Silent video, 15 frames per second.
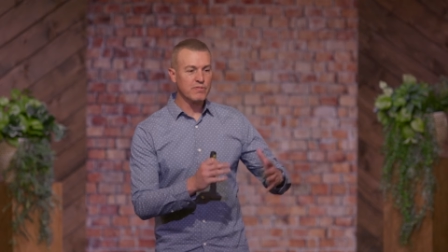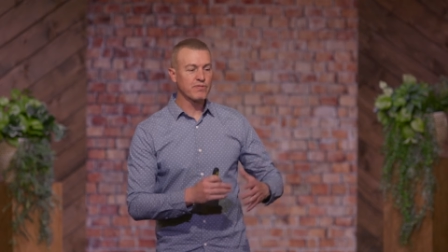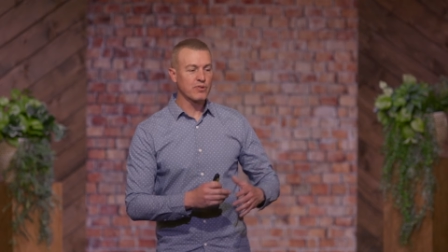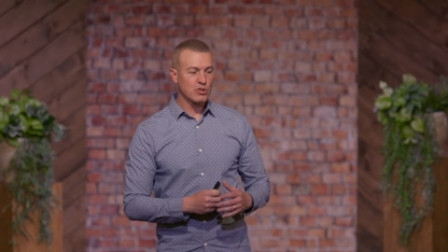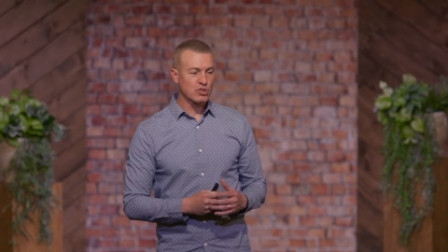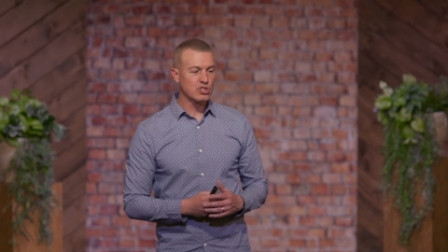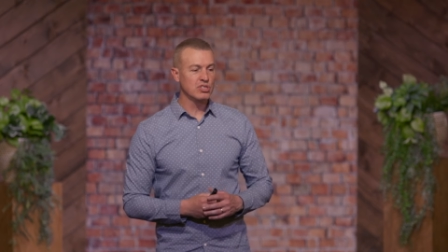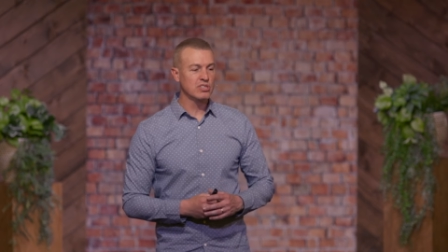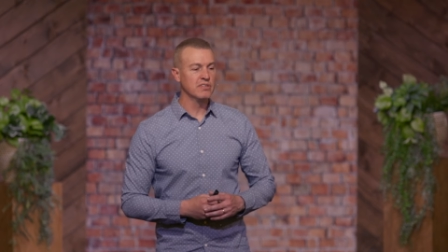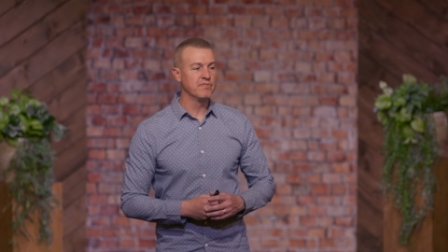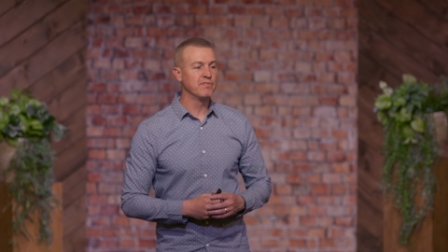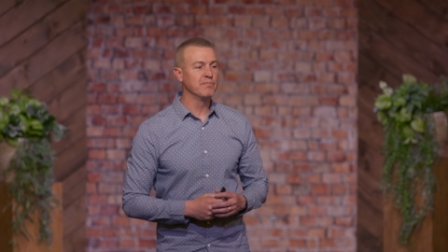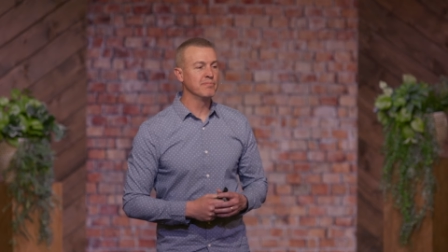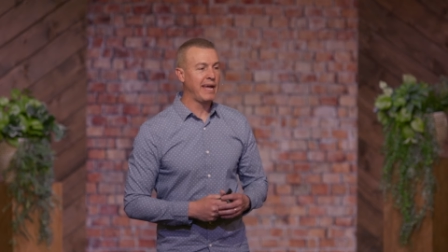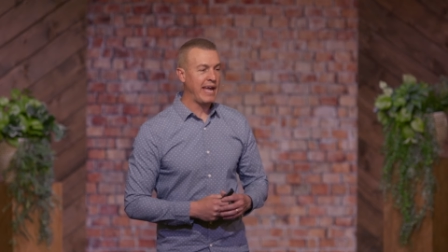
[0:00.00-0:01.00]
version
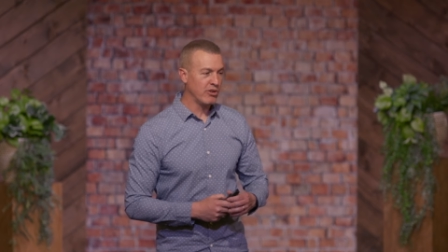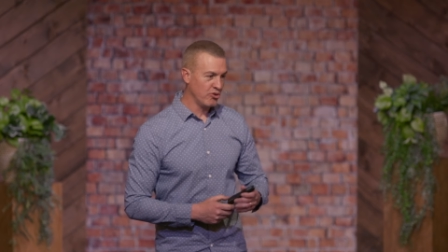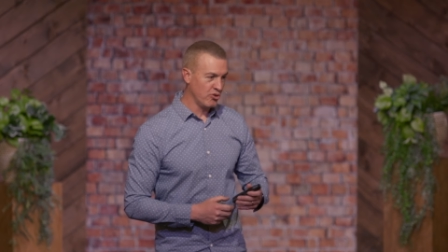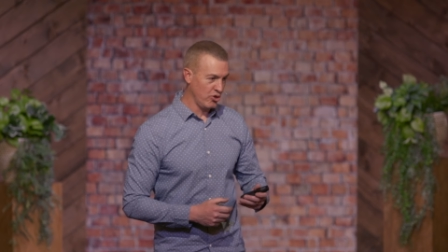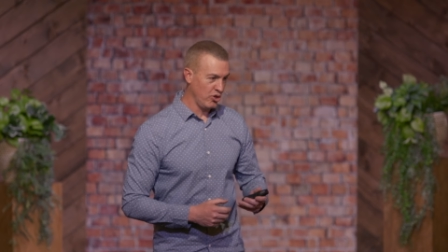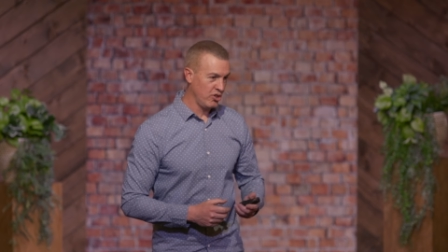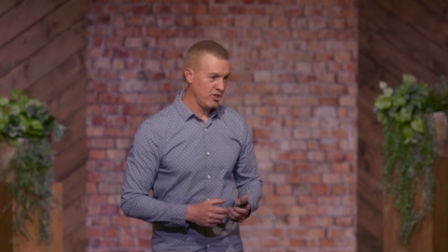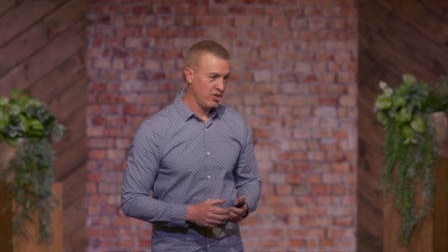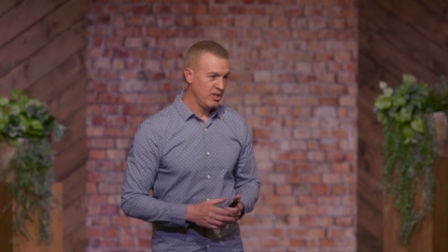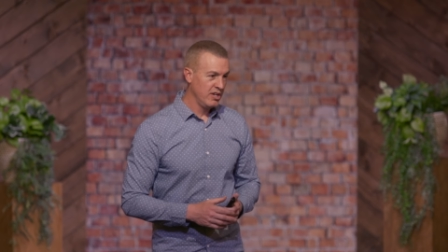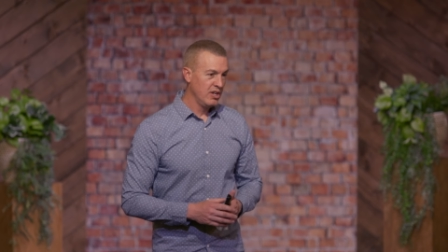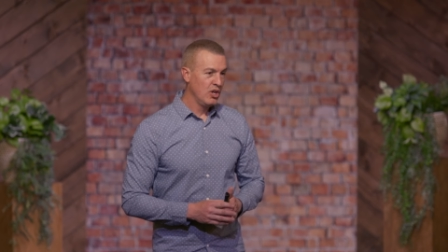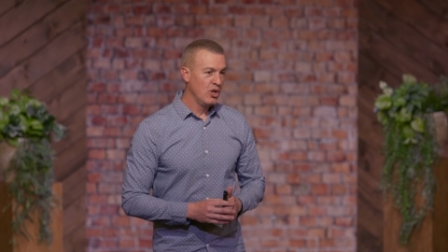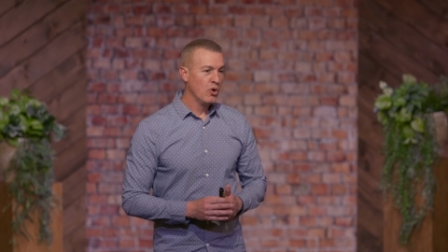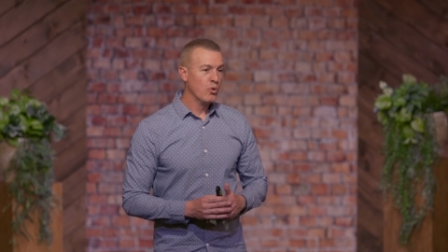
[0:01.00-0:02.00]
of manhood,
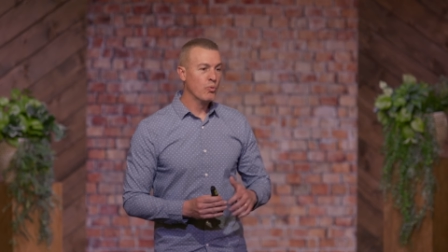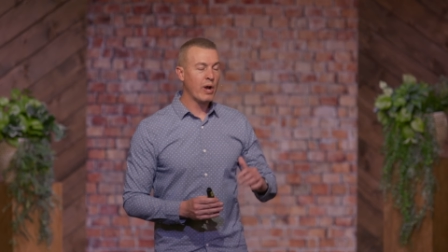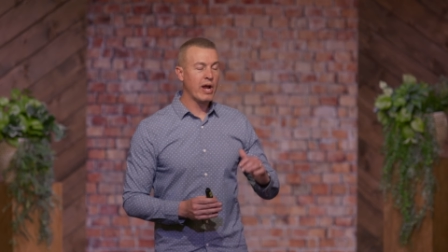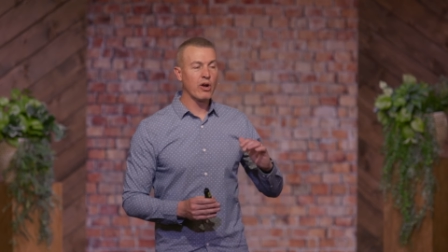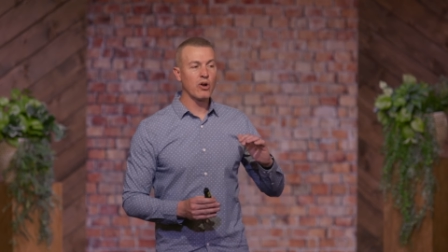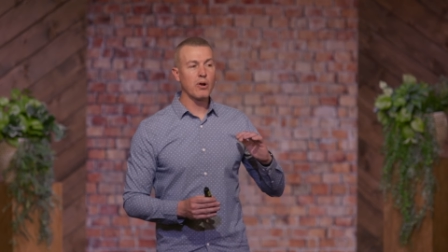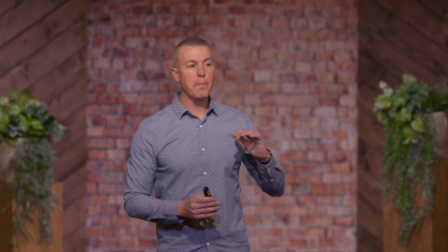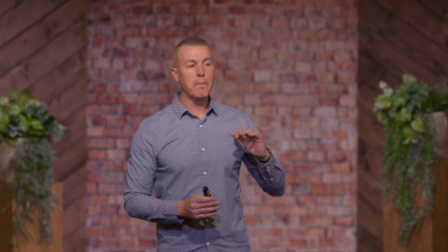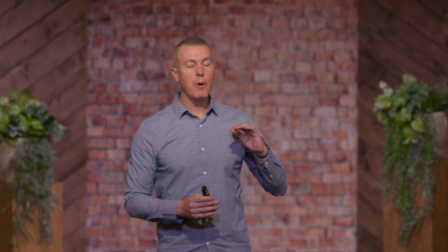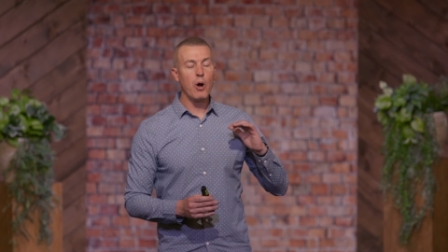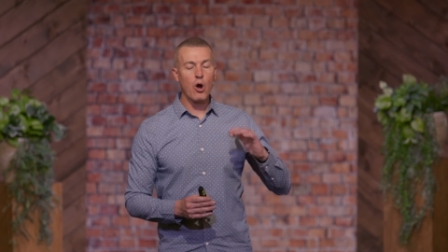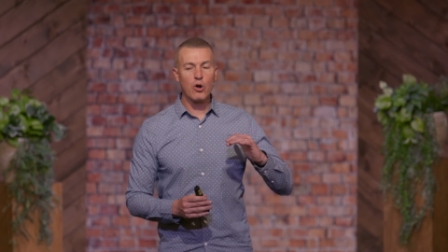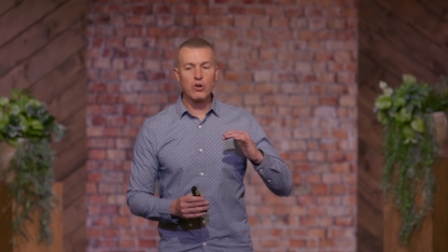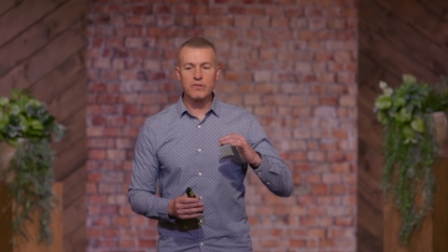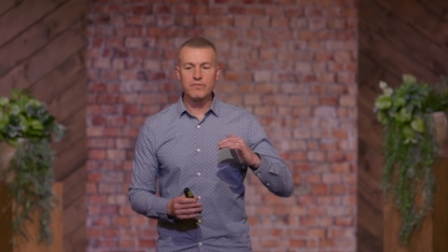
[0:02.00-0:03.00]
where
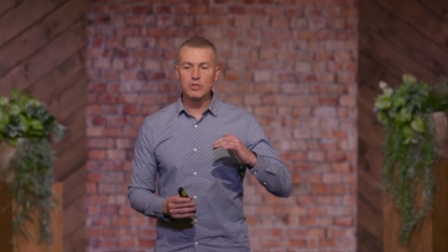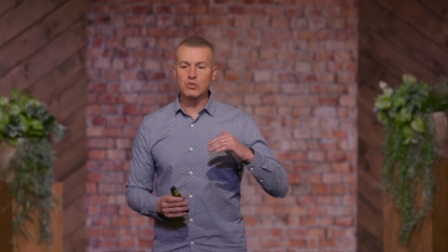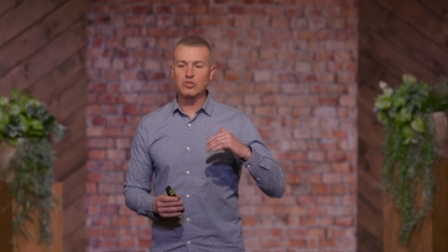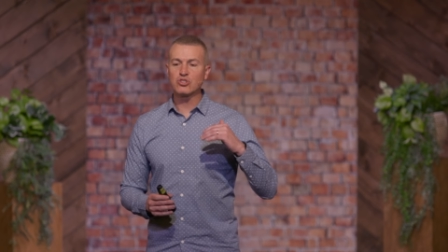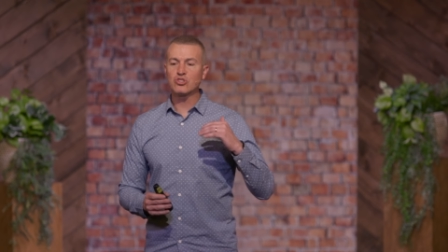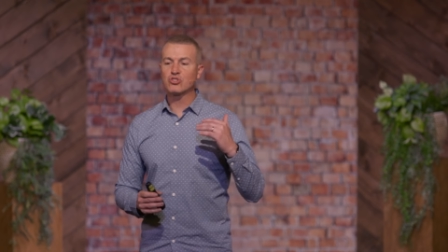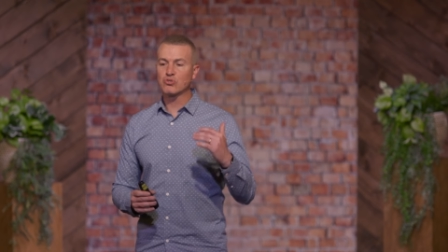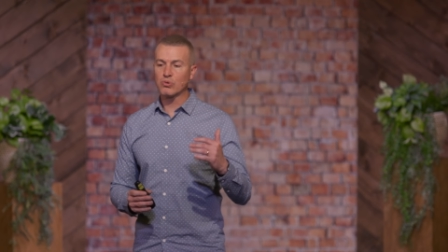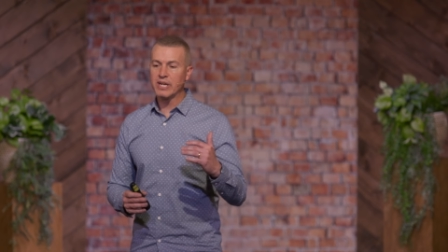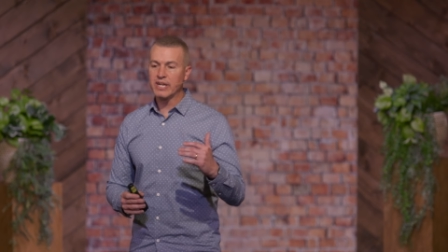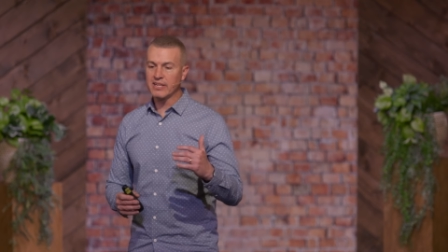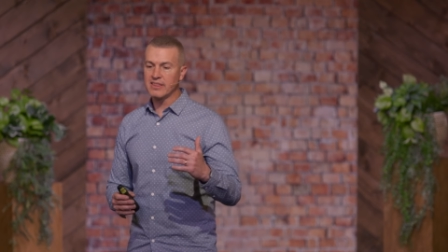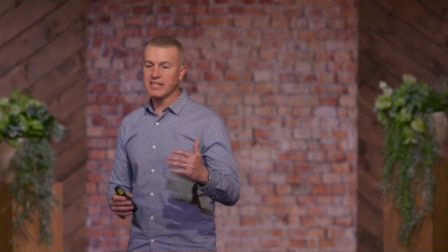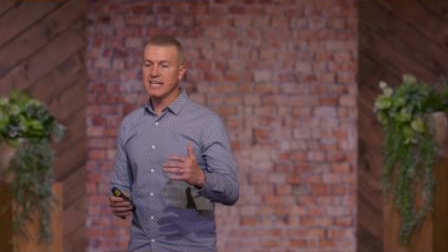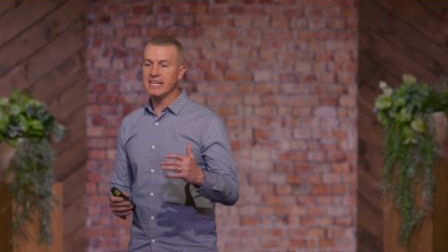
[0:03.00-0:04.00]
part of your
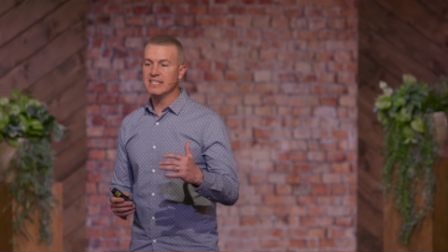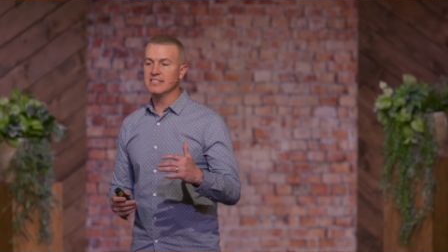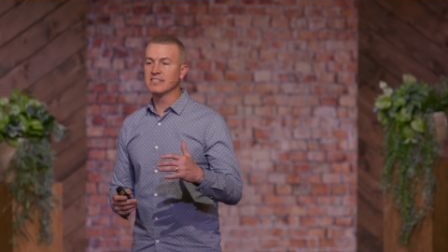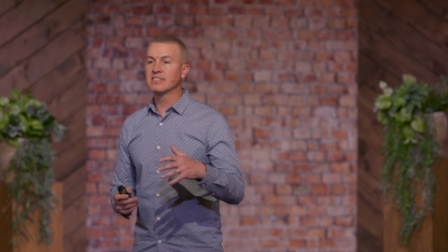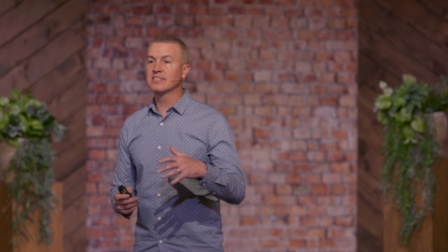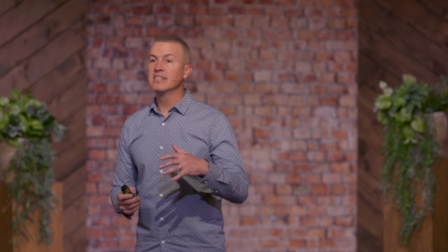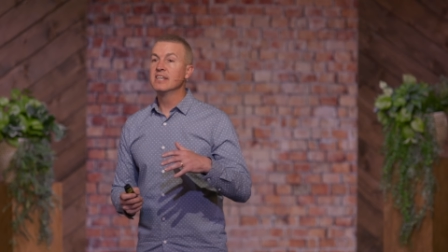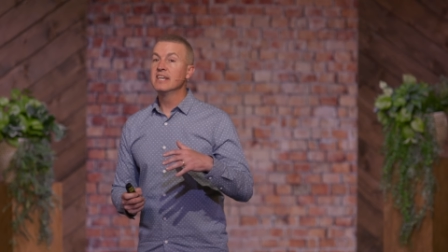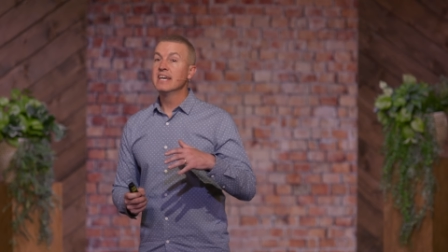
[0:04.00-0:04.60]
strength is